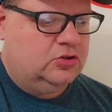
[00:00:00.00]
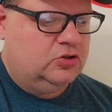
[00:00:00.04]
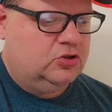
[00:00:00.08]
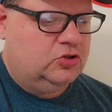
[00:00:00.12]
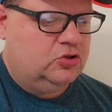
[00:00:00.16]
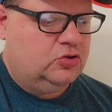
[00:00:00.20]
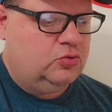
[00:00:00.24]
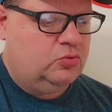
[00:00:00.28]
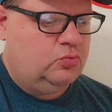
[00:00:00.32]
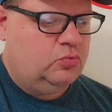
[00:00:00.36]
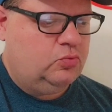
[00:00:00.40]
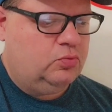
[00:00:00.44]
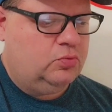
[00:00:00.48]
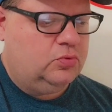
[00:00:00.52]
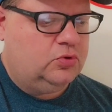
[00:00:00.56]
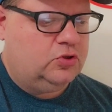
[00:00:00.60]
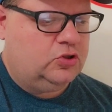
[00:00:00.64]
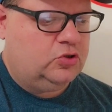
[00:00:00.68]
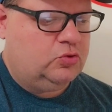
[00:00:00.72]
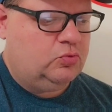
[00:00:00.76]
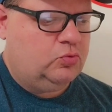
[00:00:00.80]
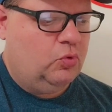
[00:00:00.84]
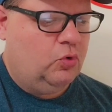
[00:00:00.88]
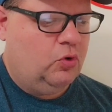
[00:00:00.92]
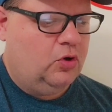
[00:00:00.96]
two
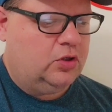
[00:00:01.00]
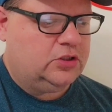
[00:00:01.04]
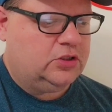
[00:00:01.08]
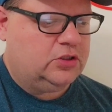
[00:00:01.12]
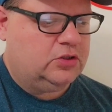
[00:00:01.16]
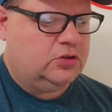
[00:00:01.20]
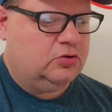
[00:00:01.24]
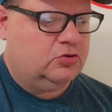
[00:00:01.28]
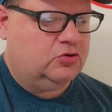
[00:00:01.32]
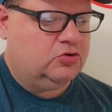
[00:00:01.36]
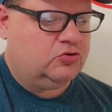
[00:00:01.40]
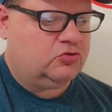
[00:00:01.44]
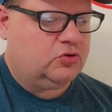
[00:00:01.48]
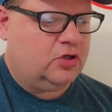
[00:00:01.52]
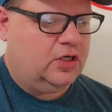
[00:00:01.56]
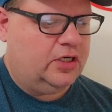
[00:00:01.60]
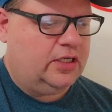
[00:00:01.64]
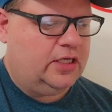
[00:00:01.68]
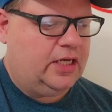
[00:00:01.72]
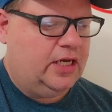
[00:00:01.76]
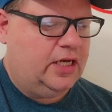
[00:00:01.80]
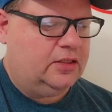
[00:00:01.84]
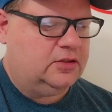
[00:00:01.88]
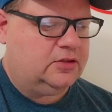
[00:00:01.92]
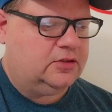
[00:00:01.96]
walks, and no
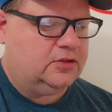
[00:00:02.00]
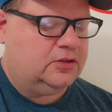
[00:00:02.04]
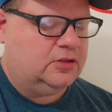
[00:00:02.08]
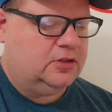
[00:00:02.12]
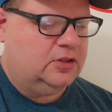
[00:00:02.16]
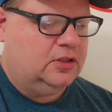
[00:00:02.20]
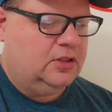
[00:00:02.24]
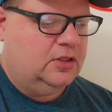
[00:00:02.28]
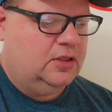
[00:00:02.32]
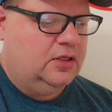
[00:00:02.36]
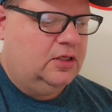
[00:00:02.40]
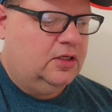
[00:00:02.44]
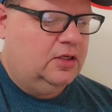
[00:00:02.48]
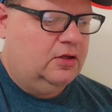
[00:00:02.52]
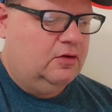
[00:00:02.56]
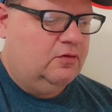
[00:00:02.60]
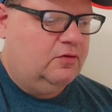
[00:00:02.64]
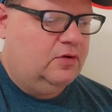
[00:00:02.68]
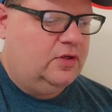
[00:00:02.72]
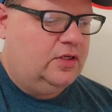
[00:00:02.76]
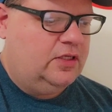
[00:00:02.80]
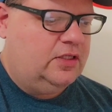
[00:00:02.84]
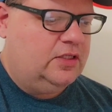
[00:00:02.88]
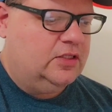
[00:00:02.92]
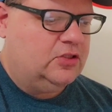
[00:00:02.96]
strikeouts.
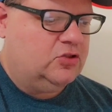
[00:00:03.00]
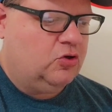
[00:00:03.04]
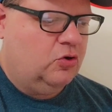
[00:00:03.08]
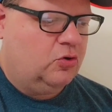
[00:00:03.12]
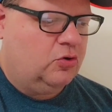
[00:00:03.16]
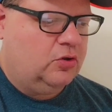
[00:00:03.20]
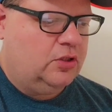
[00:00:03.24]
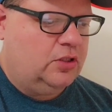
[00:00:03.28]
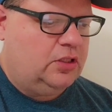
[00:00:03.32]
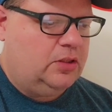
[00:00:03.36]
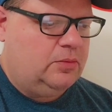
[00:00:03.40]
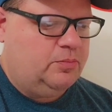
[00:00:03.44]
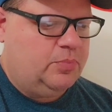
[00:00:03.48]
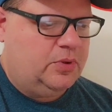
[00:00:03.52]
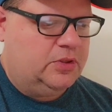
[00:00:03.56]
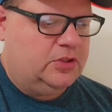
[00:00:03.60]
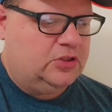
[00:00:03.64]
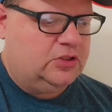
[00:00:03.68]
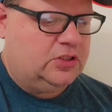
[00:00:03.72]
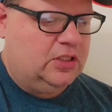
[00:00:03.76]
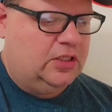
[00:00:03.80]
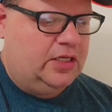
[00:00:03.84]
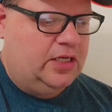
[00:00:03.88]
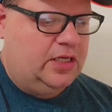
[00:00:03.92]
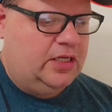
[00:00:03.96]
Vinny Natoli
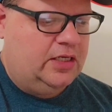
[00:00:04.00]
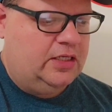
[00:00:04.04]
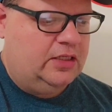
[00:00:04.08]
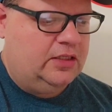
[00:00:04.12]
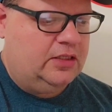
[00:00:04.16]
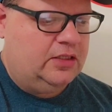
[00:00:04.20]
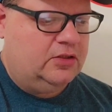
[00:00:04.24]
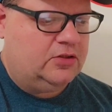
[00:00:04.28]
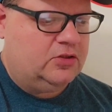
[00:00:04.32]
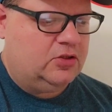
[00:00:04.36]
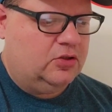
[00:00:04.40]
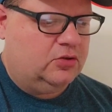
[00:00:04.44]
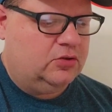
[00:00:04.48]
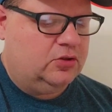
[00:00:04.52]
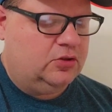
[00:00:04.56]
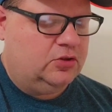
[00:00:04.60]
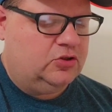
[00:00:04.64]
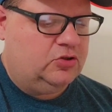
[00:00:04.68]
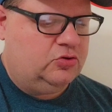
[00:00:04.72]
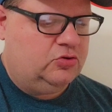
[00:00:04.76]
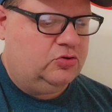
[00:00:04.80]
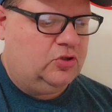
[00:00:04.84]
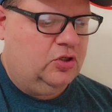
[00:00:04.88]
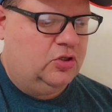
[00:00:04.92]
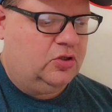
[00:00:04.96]
pitched an inning after
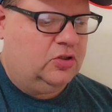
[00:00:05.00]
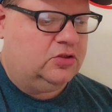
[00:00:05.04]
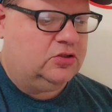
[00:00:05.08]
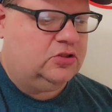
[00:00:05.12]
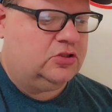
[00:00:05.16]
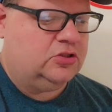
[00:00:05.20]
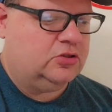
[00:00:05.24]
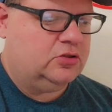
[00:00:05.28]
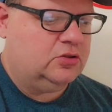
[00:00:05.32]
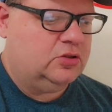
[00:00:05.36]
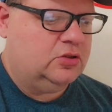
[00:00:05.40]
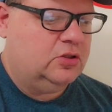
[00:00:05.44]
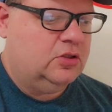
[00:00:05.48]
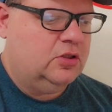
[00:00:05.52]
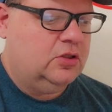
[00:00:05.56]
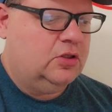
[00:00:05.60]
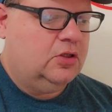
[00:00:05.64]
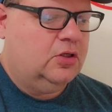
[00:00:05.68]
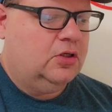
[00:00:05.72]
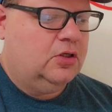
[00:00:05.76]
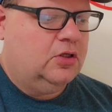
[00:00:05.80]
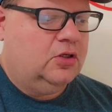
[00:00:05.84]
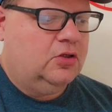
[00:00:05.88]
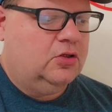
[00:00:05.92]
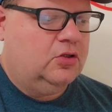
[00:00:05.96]
2/3.
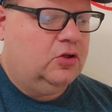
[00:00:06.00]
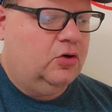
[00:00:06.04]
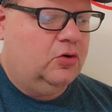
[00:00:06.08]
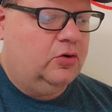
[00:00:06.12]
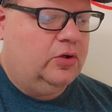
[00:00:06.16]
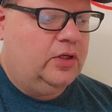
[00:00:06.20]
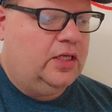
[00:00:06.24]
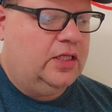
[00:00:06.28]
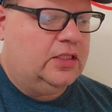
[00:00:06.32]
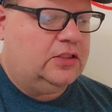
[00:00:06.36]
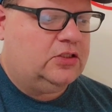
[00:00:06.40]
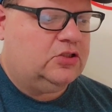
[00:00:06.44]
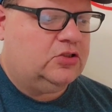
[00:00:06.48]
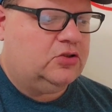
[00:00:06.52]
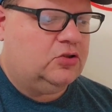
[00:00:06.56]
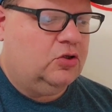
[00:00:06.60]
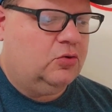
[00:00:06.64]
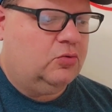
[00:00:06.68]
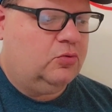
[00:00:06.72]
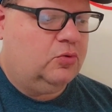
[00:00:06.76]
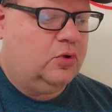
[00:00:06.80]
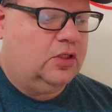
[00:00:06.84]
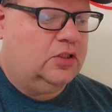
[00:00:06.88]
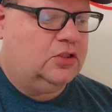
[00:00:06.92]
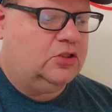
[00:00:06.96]
No hits,
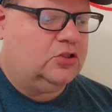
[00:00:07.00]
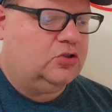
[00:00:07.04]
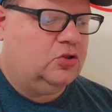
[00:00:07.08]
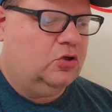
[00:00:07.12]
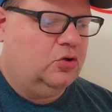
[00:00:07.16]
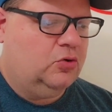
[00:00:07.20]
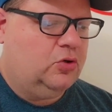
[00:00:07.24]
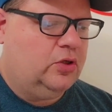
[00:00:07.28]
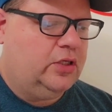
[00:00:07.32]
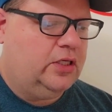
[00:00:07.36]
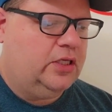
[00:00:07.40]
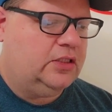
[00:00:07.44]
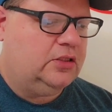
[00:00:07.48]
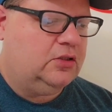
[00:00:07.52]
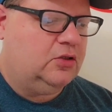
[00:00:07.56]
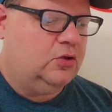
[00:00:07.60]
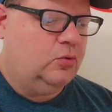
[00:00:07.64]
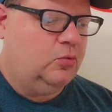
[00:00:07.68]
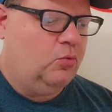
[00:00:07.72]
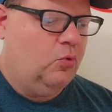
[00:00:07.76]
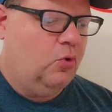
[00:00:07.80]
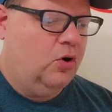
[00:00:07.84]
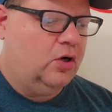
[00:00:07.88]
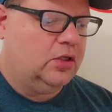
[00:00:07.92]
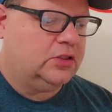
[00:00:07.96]
no runs, no hit, no
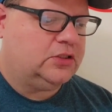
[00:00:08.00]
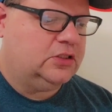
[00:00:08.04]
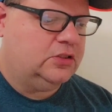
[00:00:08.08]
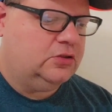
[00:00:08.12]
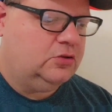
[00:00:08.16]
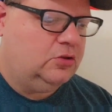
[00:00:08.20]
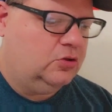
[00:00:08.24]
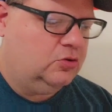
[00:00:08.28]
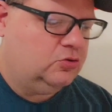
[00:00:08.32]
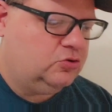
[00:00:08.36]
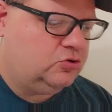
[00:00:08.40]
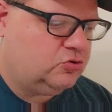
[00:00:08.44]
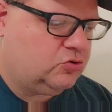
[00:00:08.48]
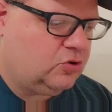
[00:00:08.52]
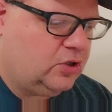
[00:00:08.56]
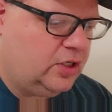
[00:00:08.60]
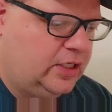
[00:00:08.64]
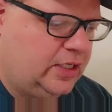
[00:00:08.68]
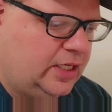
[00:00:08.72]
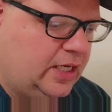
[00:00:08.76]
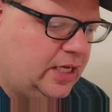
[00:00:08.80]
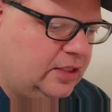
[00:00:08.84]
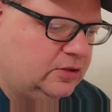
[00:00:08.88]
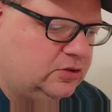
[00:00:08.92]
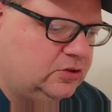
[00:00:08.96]
walks, and no
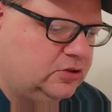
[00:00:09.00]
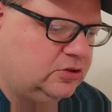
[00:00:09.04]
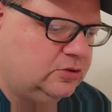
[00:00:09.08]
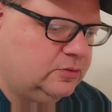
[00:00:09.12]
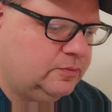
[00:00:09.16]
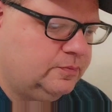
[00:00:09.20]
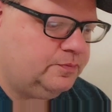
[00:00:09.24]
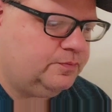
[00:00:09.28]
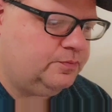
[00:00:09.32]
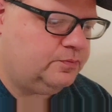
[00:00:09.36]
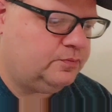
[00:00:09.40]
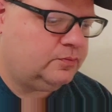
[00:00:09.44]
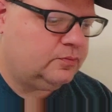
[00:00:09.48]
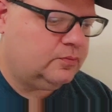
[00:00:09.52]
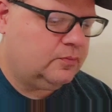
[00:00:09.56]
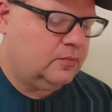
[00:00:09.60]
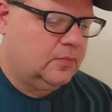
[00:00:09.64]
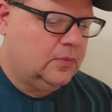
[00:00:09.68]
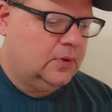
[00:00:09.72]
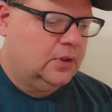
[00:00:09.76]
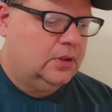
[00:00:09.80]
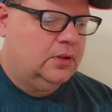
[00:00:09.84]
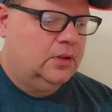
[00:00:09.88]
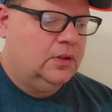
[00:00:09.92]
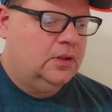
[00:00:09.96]
strikeouts.
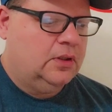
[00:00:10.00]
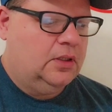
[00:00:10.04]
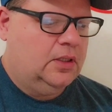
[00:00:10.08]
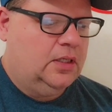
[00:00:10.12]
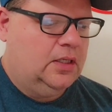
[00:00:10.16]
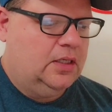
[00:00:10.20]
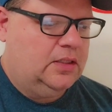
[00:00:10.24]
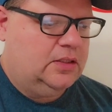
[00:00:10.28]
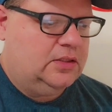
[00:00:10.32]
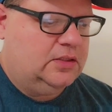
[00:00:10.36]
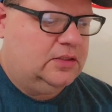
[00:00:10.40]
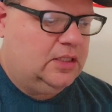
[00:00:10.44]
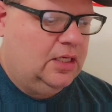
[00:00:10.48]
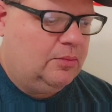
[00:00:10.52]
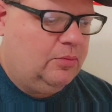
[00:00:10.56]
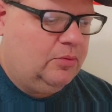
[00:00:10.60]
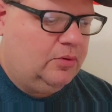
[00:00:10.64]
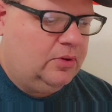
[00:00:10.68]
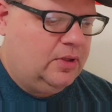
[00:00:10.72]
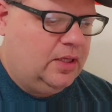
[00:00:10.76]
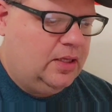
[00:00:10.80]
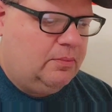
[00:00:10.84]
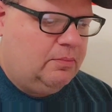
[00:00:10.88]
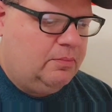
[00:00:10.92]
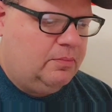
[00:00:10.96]
And
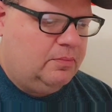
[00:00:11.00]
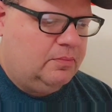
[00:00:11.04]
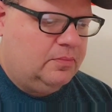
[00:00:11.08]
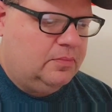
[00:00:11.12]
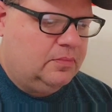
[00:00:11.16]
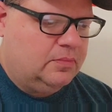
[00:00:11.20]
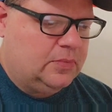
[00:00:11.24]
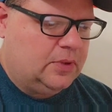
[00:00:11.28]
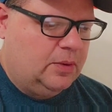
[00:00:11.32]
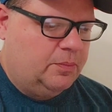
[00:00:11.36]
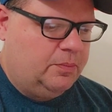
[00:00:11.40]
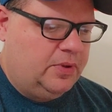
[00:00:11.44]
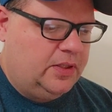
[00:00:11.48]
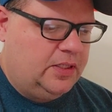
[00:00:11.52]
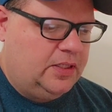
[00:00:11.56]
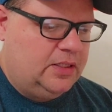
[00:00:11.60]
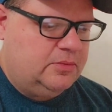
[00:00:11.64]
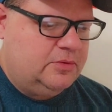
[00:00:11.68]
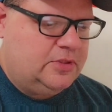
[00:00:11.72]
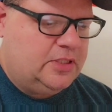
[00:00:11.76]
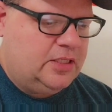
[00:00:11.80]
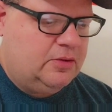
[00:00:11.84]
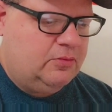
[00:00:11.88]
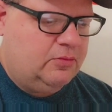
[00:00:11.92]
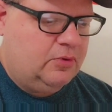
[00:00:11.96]
Double-A, the
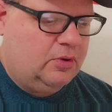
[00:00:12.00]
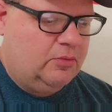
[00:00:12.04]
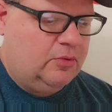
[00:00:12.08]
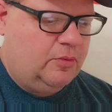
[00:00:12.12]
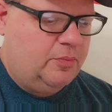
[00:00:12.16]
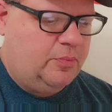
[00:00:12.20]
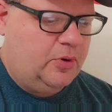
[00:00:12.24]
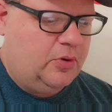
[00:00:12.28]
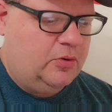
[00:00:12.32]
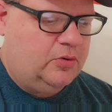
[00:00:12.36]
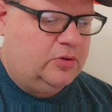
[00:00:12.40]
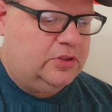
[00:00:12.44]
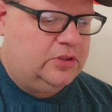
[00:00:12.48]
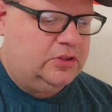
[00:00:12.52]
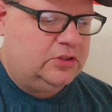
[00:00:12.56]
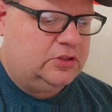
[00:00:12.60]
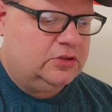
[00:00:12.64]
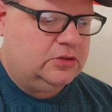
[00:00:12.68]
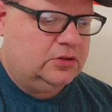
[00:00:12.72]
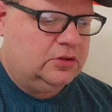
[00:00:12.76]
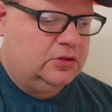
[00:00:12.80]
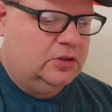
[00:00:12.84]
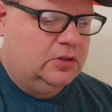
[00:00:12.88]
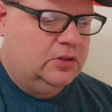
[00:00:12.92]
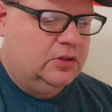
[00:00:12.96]
Binghamton Rumble
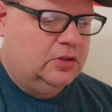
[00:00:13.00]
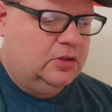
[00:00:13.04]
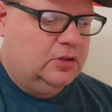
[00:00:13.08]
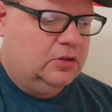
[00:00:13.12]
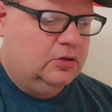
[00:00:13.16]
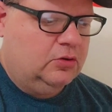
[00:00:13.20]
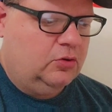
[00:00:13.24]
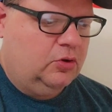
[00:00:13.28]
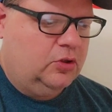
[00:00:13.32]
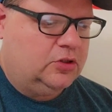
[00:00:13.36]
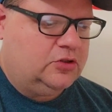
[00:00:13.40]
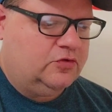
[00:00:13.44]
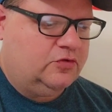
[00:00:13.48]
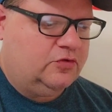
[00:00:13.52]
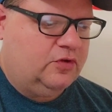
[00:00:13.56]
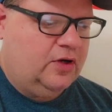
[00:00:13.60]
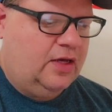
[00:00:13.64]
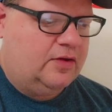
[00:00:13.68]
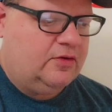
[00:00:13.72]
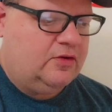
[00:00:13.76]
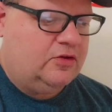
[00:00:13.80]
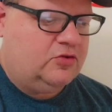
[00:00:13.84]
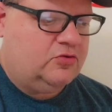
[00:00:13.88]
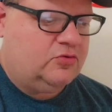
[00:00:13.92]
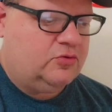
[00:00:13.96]
Ponies lost
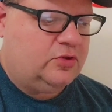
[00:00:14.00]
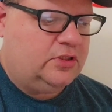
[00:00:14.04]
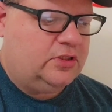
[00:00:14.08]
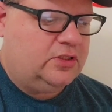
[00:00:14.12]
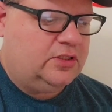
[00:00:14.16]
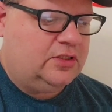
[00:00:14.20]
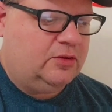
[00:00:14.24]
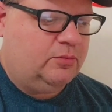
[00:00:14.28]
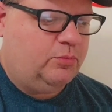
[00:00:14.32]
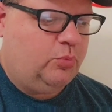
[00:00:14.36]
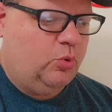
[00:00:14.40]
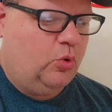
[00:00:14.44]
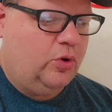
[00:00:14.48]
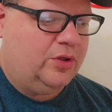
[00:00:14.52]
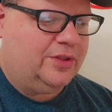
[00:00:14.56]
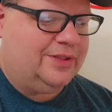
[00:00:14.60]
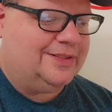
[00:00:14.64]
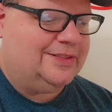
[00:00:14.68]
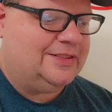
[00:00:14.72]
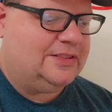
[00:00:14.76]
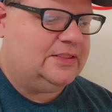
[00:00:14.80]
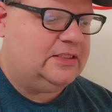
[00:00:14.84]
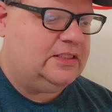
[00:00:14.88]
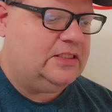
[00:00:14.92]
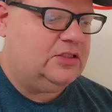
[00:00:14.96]
5-3 to the
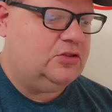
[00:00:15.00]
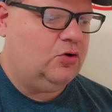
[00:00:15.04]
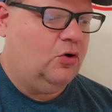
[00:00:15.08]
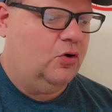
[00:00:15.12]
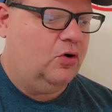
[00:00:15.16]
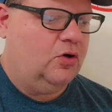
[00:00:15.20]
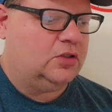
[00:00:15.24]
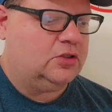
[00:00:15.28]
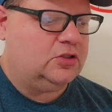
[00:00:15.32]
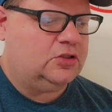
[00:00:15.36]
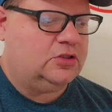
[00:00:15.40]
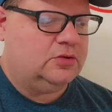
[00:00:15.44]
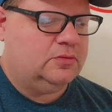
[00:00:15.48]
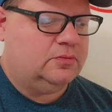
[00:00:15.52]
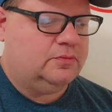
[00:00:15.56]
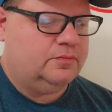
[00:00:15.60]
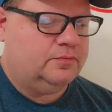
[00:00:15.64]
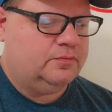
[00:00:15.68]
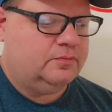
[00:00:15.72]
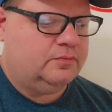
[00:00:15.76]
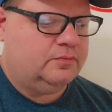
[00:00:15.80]
Portland Sea Dogs.